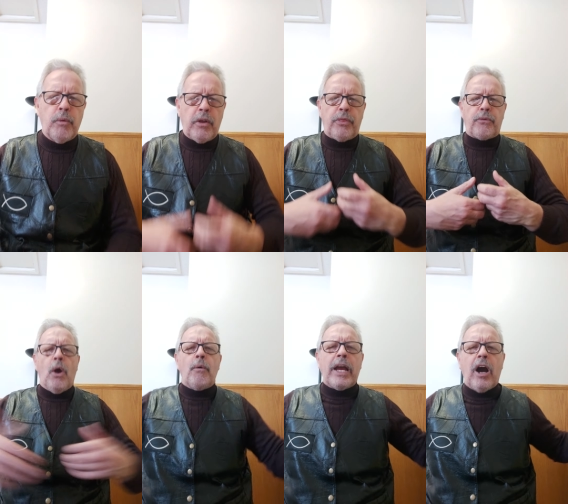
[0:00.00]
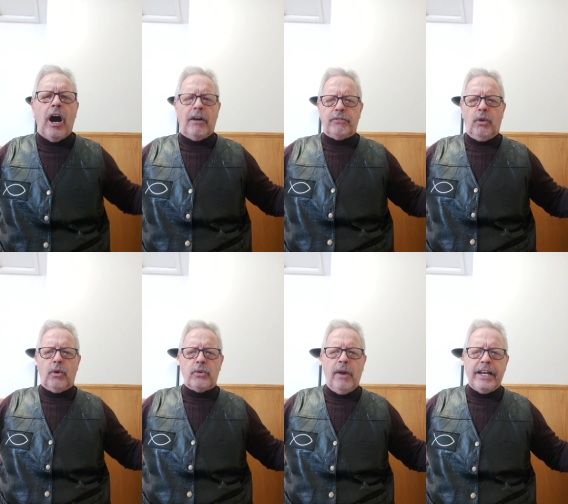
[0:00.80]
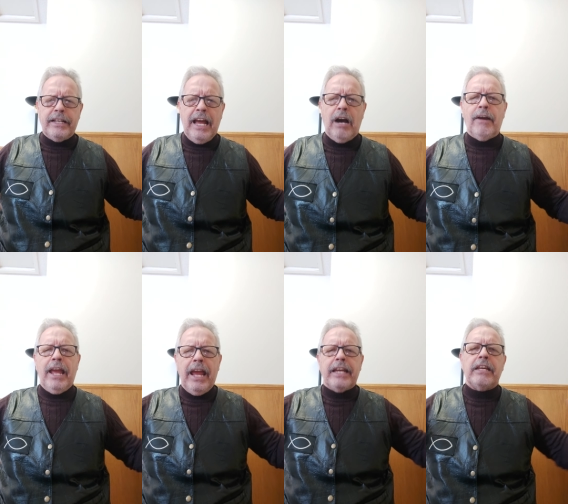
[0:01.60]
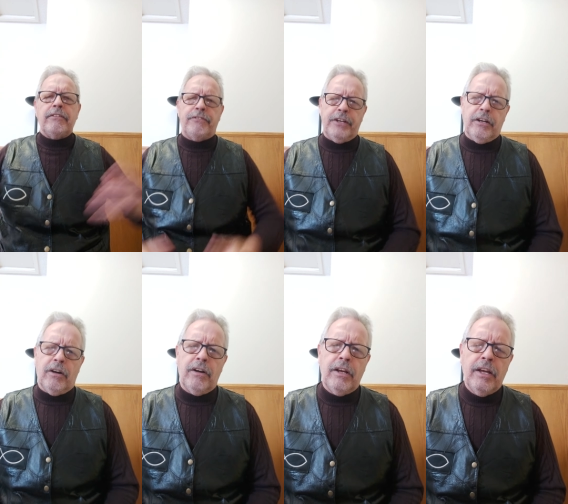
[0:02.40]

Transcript: We're throwing off, Lord, right now any fear.